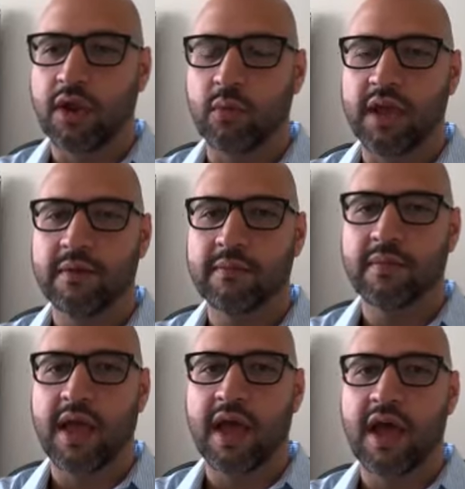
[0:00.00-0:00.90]
their runway,
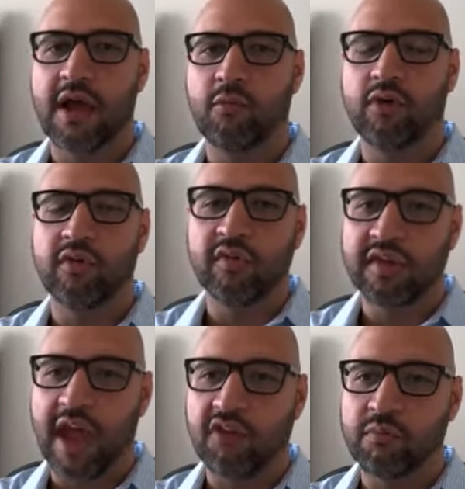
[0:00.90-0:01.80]

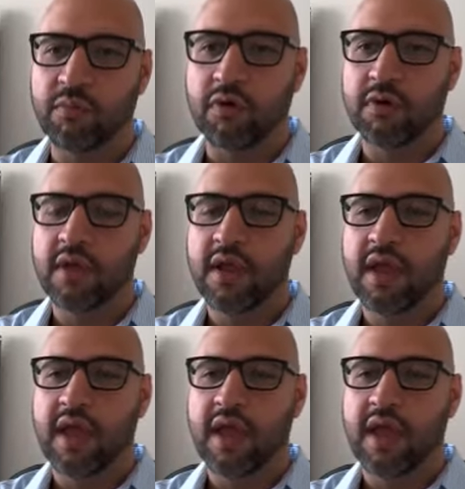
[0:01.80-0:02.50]
reduce cash burn.